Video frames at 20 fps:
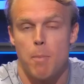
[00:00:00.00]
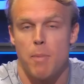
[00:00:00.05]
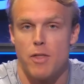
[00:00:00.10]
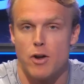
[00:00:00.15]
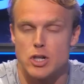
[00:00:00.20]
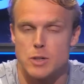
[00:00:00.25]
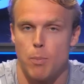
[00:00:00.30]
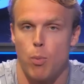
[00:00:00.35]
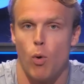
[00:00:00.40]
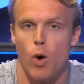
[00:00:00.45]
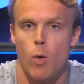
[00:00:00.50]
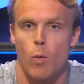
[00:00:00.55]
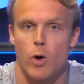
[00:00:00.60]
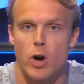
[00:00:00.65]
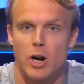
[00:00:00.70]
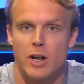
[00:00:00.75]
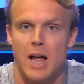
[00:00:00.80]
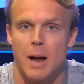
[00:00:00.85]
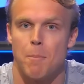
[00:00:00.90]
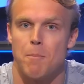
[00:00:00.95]
But there's a point where
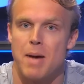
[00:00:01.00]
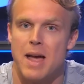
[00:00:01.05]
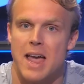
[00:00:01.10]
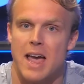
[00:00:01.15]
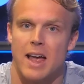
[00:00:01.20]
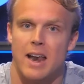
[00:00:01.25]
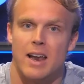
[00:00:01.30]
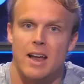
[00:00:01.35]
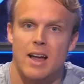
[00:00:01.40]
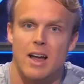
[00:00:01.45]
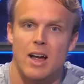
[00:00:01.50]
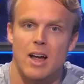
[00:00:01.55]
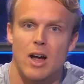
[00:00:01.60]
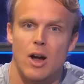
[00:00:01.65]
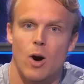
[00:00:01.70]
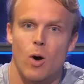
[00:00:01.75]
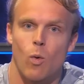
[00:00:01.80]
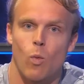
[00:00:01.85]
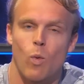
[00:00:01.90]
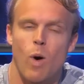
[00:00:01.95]
you're like, man,
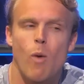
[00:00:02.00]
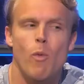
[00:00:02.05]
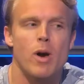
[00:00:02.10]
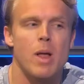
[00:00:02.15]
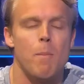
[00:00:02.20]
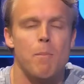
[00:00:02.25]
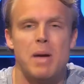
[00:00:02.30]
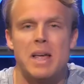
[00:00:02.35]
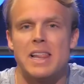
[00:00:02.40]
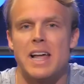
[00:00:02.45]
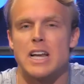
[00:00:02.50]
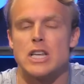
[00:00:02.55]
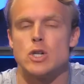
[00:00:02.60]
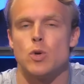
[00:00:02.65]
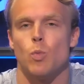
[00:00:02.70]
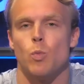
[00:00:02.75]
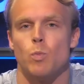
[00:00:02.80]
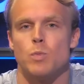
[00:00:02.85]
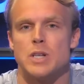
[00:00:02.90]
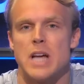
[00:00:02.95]
what would it be like
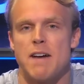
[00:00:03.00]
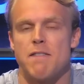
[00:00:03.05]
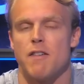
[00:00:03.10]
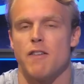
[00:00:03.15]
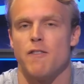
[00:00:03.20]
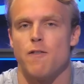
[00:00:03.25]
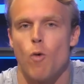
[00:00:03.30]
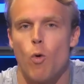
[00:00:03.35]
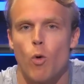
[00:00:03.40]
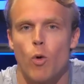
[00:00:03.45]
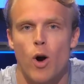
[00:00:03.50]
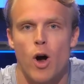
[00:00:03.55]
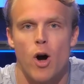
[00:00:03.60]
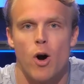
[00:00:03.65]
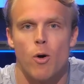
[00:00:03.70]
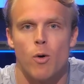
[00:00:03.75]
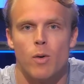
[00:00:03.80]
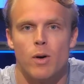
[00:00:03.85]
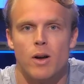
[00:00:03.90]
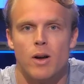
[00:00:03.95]
to, to have a 4
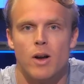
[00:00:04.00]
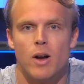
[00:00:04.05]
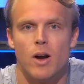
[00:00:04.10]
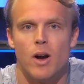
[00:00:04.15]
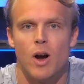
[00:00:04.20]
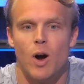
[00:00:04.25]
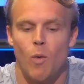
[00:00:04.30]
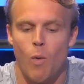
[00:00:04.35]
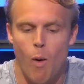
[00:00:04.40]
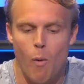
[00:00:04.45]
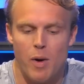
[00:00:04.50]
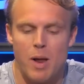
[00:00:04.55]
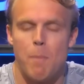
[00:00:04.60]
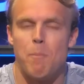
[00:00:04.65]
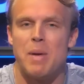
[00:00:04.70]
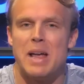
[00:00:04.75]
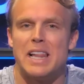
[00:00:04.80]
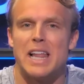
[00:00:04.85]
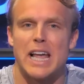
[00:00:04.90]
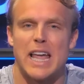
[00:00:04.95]
0? What would it
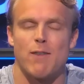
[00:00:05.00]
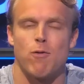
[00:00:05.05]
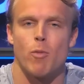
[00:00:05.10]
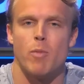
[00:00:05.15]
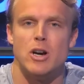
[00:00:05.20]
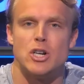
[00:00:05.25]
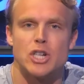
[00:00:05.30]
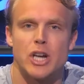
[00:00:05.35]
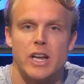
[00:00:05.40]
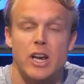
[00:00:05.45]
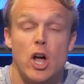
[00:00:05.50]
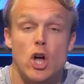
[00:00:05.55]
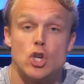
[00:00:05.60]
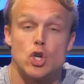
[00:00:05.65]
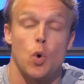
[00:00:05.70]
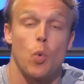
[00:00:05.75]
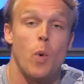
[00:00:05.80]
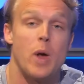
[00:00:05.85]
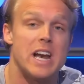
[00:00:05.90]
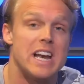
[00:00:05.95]
be like if we're Michigan
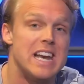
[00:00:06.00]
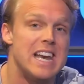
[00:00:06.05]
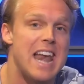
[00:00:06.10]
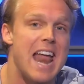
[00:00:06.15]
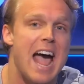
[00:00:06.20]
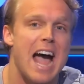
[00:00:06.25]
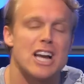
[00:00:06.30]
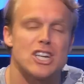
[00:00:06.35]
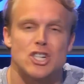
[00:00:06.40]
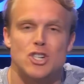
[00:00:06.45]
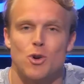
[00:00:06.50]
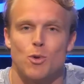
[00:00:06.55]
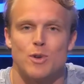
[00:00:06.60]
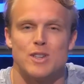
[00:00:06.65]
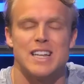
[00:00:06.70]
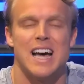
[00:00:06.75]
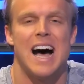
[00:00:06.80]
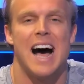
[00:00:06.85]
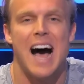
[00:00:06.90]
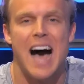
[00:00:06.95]
to win a national
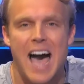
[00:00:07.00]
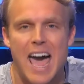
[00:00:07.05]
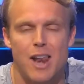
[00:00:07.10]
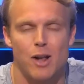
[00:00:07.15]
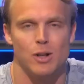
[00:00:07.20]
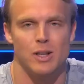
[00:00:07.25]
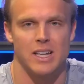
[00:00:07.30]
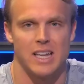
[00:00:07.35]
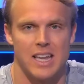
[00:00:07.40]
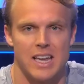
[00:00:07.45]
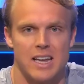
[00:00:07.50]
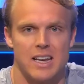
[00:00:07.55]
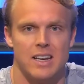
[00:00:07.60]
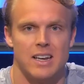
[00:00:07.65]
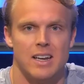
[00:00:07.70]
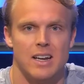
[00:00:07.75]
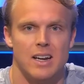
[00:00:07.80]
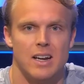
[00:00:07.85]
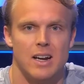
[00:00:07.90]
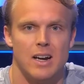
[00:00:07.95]
title again?
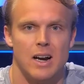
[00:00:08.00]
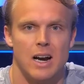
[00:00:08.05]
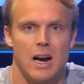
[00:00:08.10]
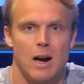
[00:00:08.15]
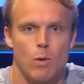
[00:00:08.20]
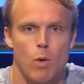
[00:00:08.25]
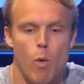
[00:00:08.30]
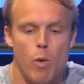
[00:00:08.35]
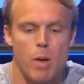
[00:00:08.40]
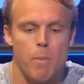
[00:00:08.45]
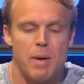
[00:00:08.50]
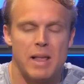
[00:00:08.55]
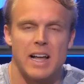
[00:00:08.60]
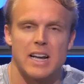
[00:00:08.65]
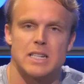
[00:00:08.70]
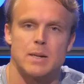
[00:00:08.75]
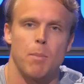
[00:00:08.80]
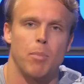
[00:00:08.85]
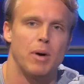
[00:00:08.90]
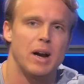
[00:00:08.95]
What would it be
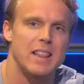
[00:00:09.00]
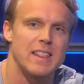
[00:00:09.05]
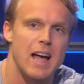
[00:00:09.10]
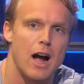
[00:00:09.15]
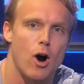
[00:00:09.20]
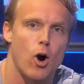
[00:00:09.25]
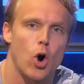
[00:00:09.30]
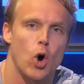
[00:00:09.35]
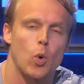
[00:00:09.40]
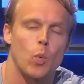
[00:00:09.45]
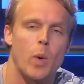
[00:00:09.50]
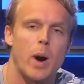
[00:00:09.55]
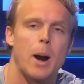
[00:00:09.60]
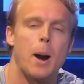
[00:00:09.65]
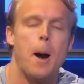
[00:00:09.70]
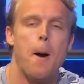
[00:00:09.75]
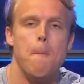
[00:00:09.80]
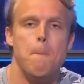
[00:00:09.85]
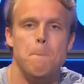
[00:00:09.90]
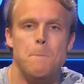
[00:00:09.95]
like to bring that hardware
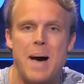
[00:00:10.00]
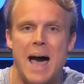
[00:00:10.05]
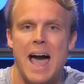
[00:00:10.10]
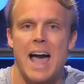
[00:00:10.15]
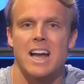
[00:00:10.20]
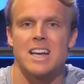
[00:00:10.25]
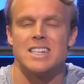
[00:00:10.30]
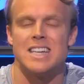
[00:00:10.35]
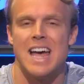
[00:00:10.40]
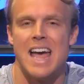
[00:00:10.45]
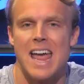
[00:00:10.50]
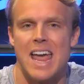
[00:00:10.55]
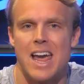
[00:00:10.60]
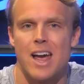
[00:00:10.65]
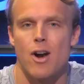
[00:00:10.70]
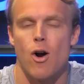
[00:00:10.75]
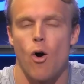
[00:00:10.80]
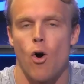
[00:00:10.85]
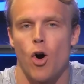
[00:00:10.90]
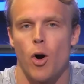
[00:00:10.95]
back to
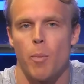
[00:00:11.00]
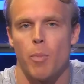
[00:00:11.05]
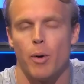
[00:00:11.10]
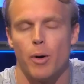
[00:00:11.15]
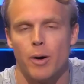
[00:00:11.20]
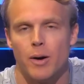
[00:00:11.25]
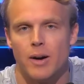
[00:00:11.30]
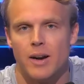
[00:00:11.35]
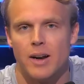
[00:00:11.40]
Ann Arbor?